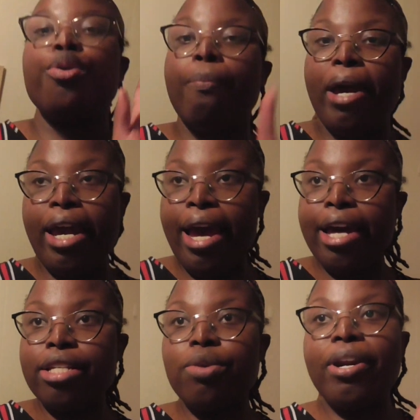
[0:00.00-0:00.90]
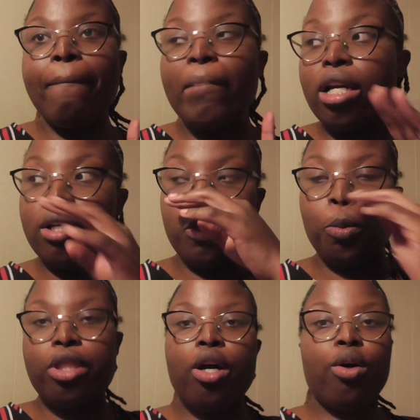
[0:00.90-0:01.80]
you may ask what I'm gonna do
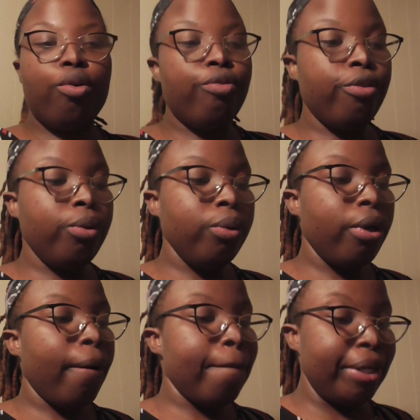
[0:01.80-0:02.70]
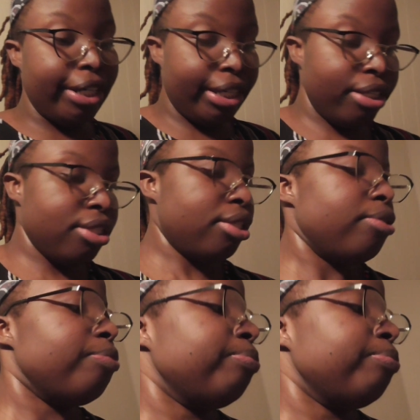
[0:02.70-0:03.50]
with the old food, but